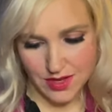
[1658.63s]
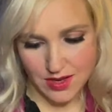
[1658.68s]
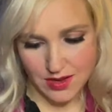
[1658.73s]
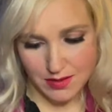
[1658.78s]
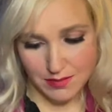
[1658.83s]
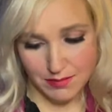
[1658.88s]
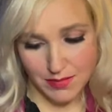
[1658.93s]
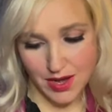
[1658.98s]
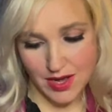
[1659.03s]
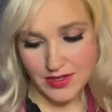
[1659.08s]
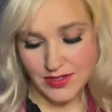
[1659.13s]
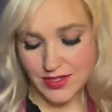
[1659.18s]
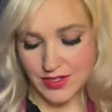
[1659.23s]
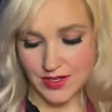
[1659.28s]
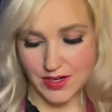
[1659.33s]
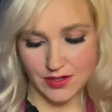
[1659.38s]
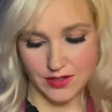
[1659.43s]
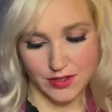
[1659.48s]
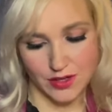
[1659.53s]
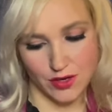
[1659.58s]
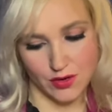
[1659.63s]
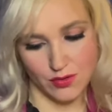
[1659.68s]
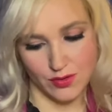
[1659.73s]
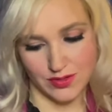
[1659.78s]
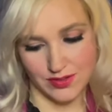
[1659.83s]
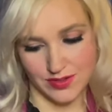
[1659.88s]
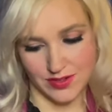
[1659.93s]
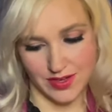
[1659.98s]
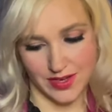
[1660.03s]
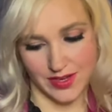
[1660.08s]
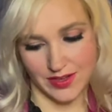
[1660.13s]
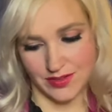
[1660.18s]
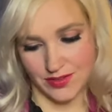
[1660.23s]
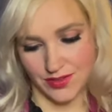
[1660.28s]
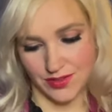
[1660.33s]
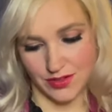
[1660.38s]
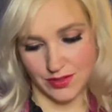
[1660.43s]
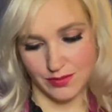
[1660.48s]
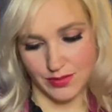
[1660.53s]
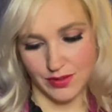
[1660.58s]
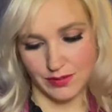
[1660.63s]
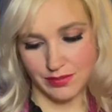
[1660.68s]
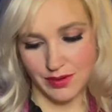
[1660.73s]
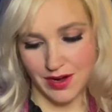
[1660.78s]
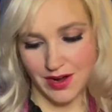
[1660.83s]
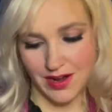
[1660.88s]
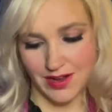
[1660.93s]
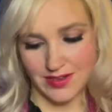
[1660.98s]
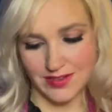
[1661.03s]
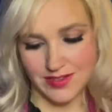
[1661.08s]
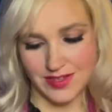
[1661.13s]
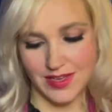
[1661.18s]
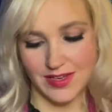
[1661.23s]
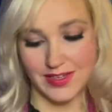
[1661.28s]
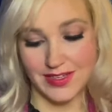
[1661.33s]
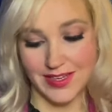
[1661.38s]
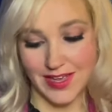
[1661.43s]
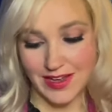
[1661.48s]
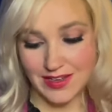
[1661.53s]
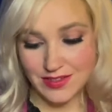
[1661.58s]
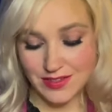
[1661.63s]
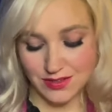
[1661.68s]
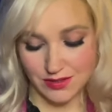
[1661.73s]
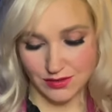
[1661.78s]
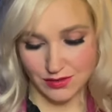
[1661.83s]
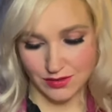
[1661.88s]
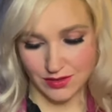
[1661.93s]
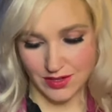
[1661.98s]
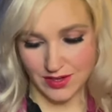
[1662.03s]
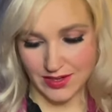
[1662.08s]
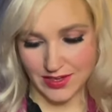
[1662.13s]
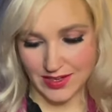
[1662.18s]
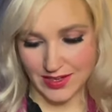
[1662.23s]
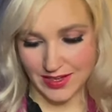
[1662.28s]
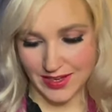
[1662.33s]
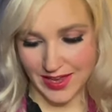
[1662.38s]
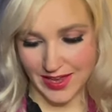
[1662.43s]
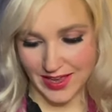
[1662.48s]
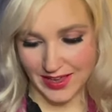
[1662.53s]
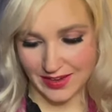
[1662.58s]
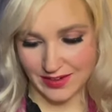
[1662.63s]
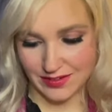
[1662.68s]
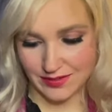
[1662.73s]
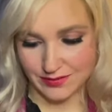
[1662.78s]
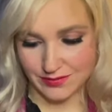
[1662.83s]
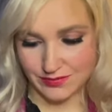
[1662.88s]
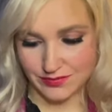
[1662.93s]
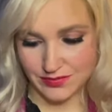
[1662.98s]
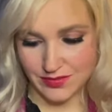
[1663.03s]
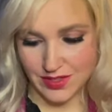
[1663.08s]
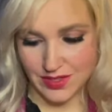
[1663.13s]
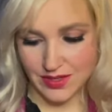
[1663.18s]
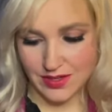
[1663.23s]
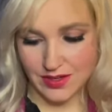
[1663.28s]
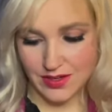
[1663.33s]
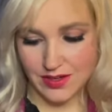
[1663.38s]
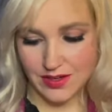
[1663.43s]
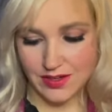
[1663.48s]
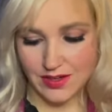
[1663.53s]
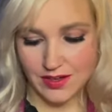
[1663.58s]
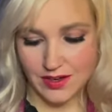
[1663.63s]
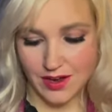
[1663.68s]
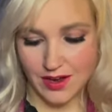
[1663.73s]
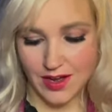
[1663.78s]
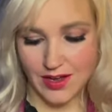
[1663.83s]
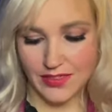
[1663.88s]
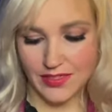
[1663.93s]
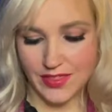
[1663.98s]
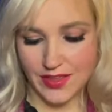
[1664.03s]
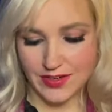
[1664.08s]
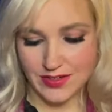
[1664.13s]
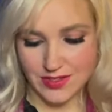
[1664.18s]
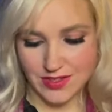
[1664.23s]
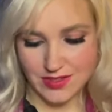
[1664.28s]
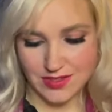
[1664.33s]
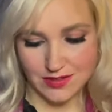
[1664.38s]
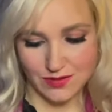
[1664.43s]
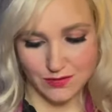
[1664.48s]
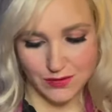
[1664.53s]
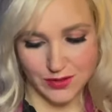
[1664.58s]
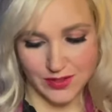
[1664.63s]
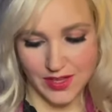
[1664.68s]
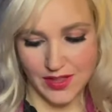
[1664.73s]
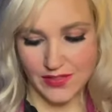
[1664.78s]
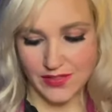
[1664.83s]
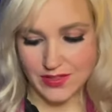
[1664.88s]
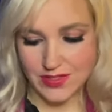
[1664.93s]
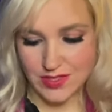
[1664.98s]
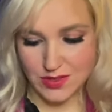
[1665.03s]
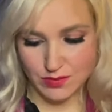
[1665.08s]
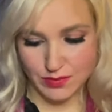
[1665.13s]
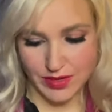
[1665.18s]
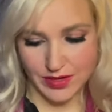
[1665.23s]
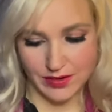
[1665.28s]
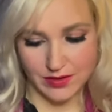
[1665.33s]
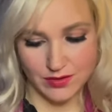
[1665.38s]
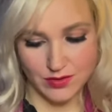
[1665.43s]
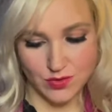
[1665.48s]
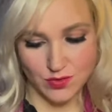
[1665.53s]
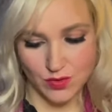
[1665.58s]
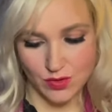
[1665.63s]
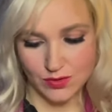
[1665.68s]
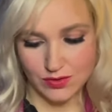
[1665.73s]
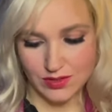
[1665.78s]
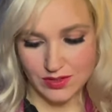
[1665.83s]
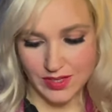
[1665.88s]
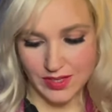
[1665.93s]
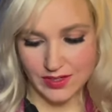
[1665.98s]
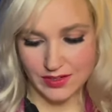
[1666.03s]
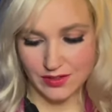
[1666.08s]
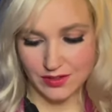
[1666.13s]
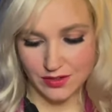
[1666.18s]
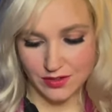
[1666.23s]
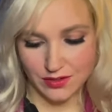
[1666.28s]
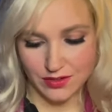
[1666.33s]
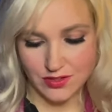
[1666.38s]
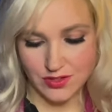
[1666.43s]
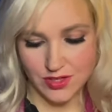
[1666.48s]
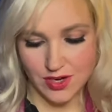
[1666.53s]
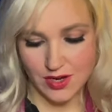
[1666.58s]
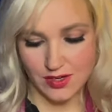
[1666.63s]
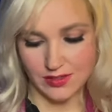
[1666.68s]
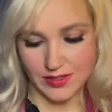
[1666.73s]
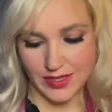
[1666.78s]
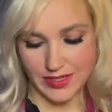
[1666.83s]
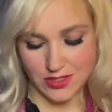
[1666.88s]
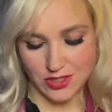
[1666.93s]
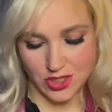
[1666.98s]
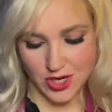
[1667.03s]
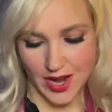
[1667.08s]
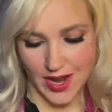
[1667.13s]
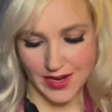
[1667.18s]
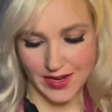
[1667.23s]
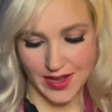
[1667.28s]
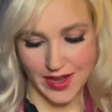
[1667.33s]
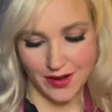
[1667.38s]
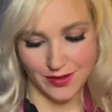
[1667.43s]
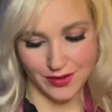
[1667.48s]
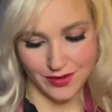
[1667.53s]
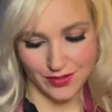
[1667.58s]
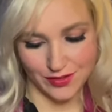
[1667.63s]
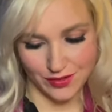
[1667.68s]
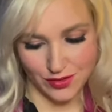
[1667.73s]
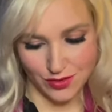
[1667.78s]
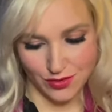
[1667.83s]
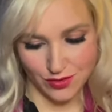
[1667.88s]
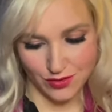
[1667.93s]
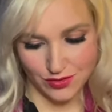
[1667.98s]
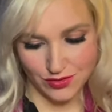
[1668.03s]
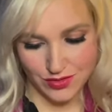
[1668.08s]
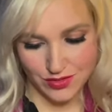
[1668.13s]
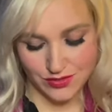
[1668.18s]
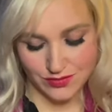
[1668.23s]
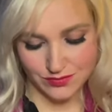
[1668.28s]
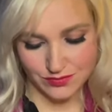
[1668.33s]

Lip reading: Ma did not know what to answer, but Pa said, "Yes, Laura, he can. God that doesn't forget the sparrows won't let a good dog like Jack out in the cold."